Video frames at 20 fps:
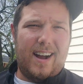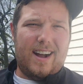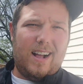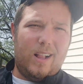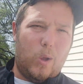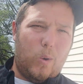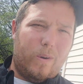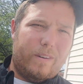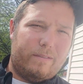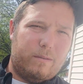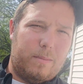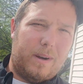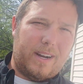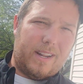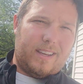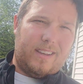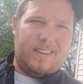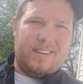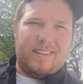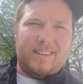Hello
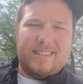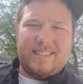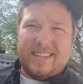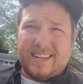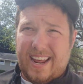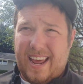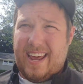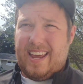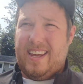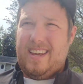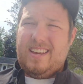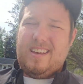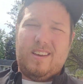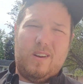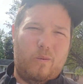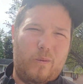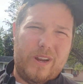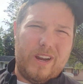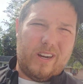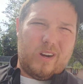everybody. Today
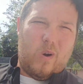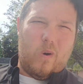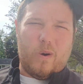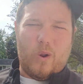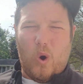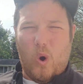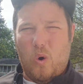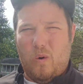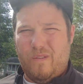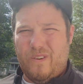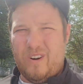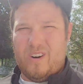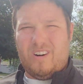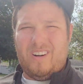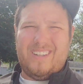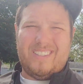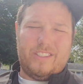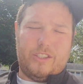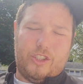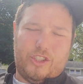we are going over
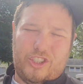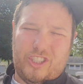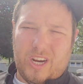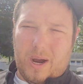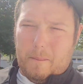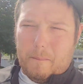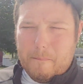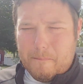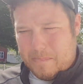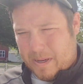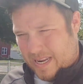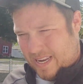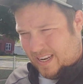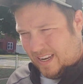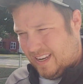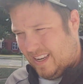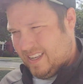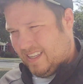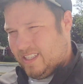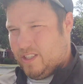
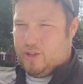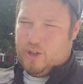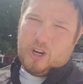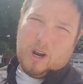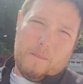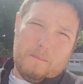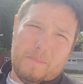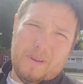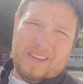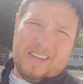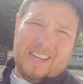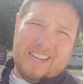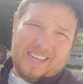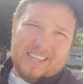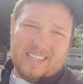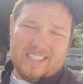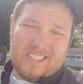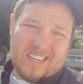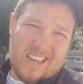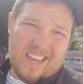jumping. Jumping
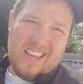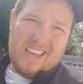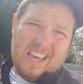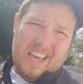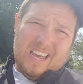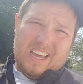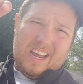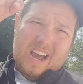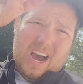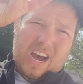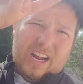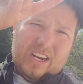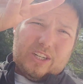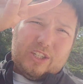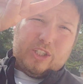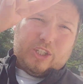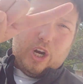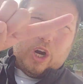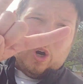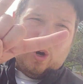is a
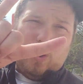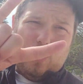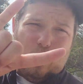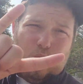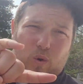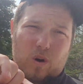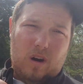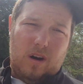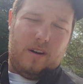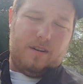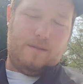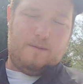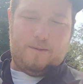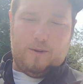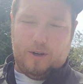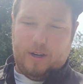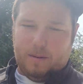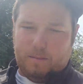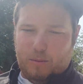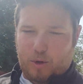
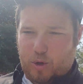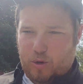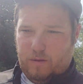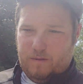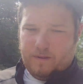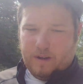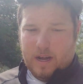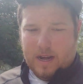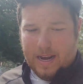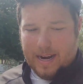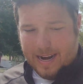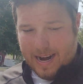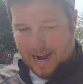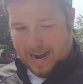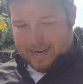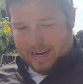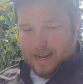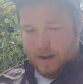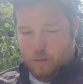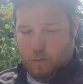two-footed move,
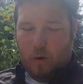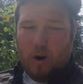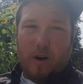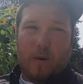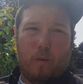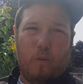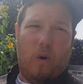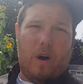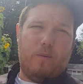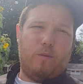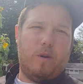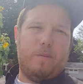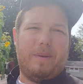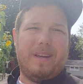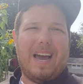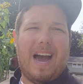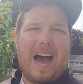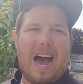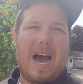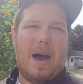not a one. One would
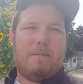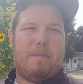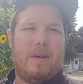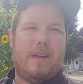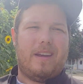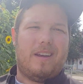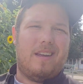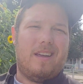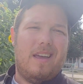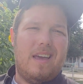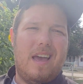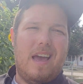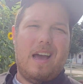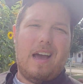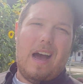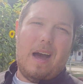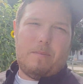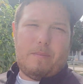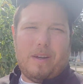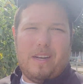be hopping.
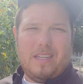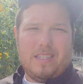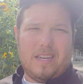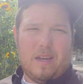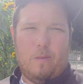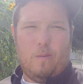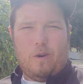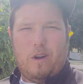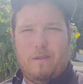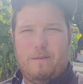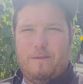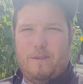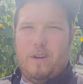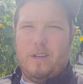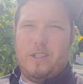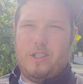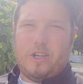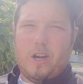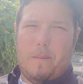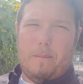Hopping is on one
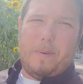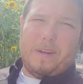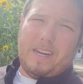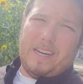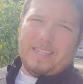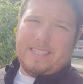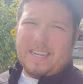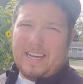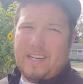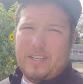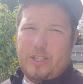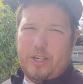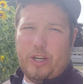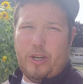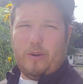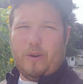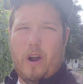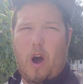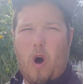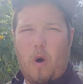foot. Jumping is on
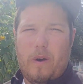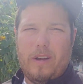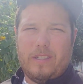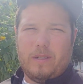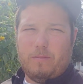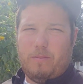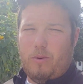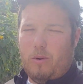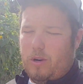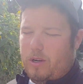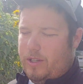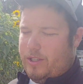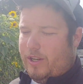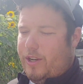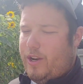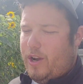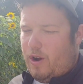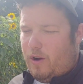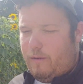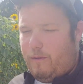two. Always important
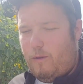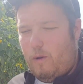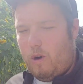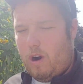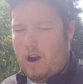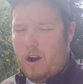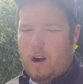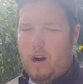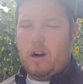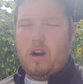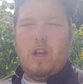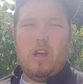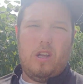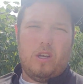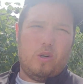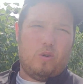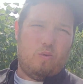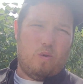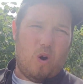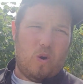to know for our
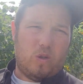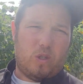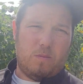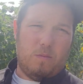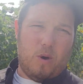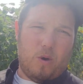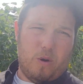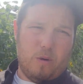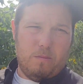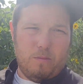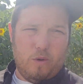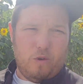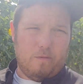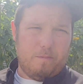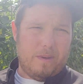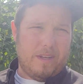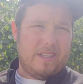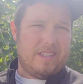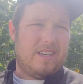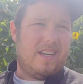gross motor
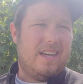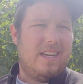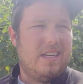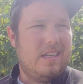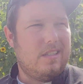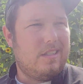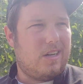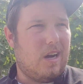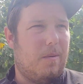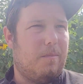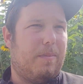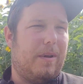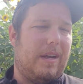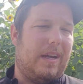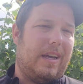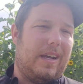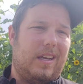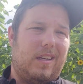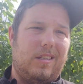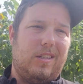movements,
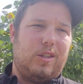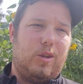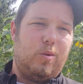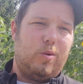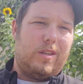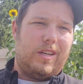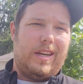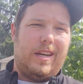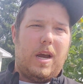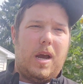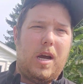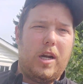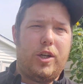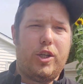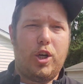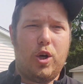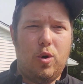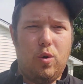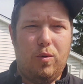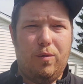jumping is using
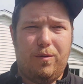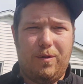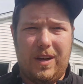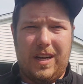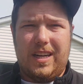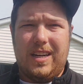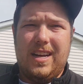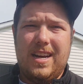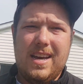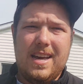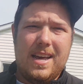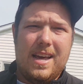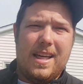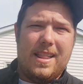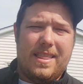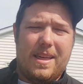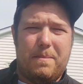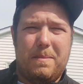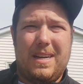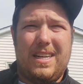2 feet.
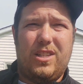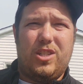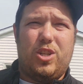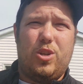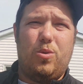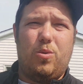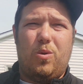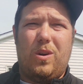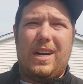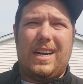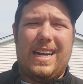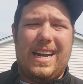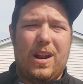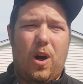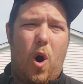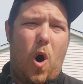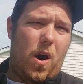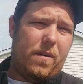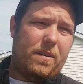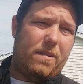That means you get
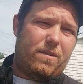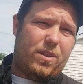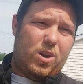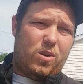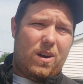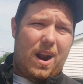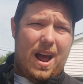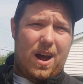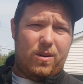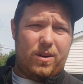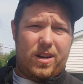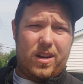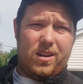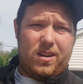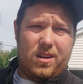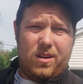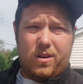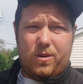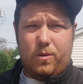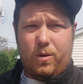off of the ground
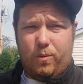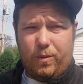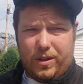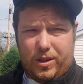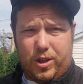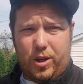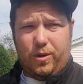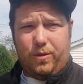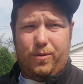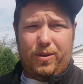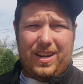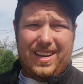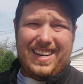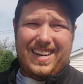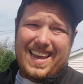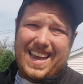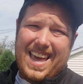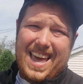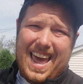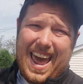with 2 feet
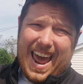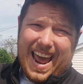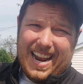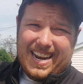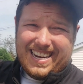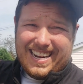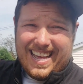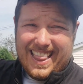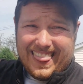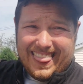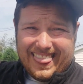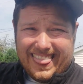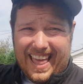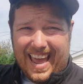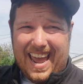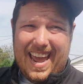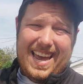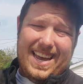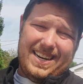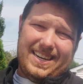and you
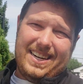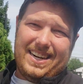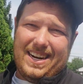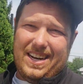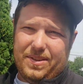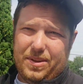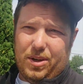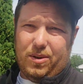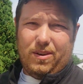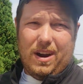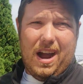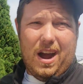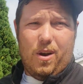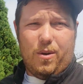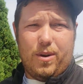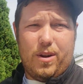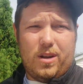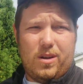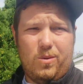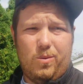land on the
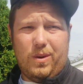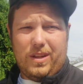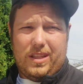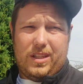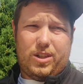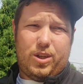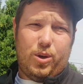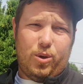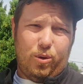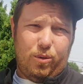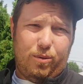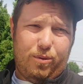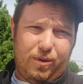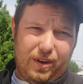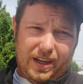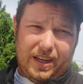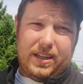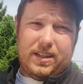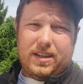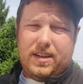ground with 2
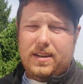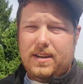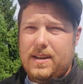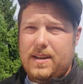feet.